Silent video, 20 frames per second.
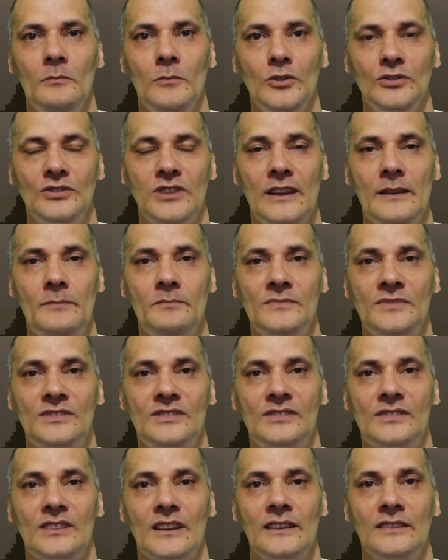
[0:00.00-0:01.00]

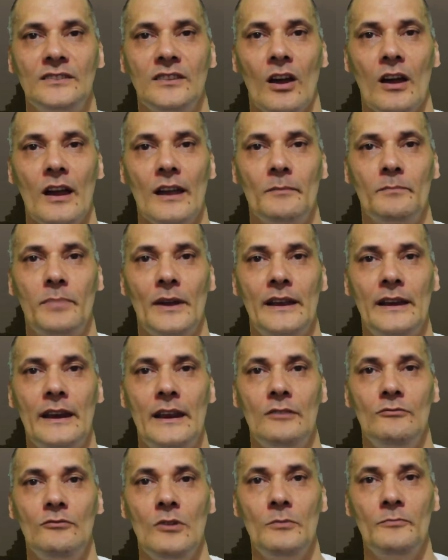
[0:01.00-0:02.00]
Muslims is like being
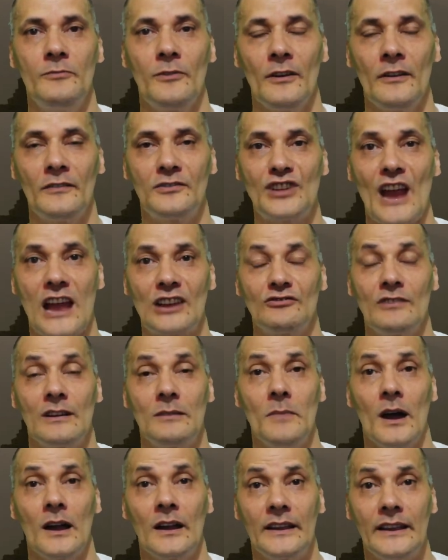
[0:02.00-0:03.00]
in a room full of
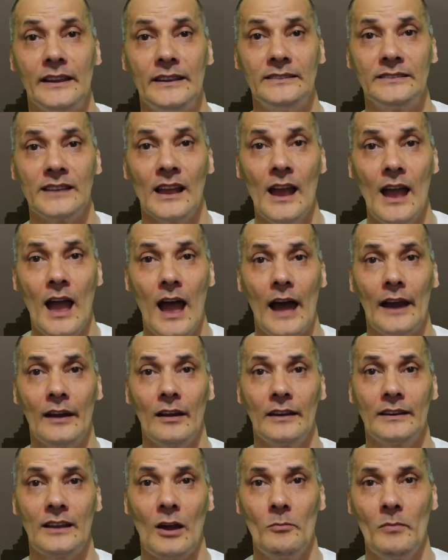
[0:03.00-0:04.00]
chattering monkeys. And
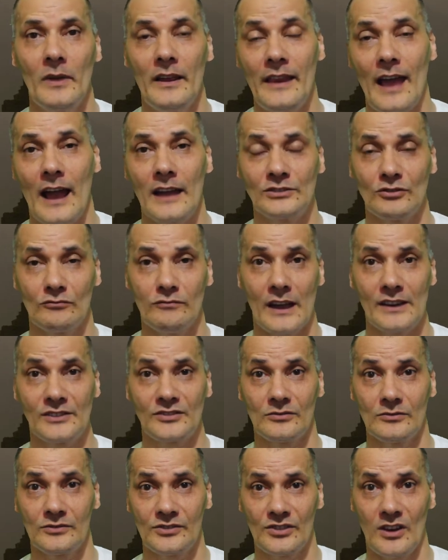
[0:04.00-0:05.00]
I don't mean that as a
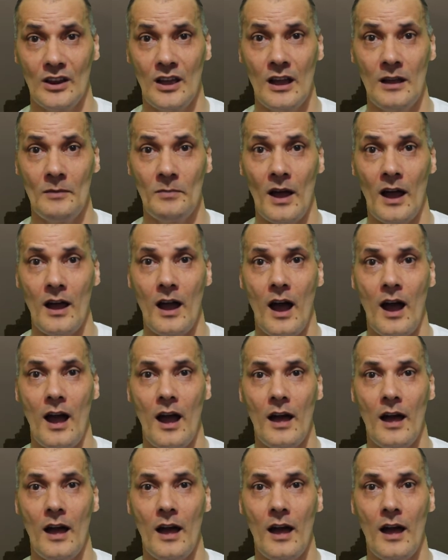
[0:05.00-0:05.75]
racial slur, but